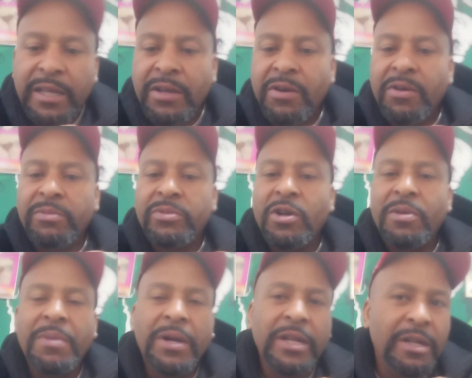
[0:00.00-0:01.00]
You know what I'm
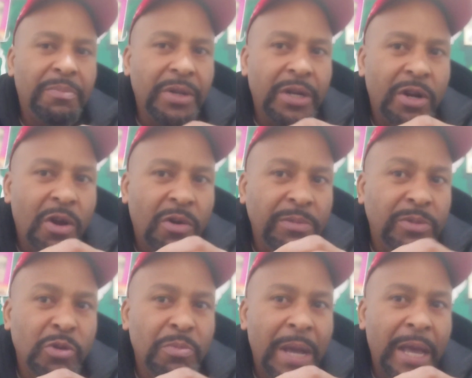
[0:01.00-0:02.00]
talking about? He didn't put it on him
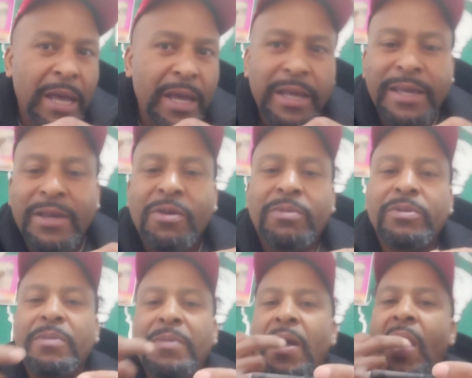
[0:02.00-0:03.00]
too bad. You know what I'm
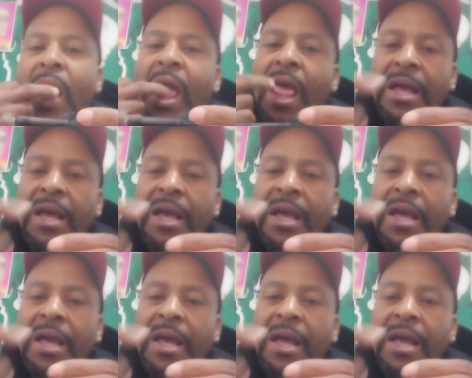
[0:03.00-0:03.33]
talking about?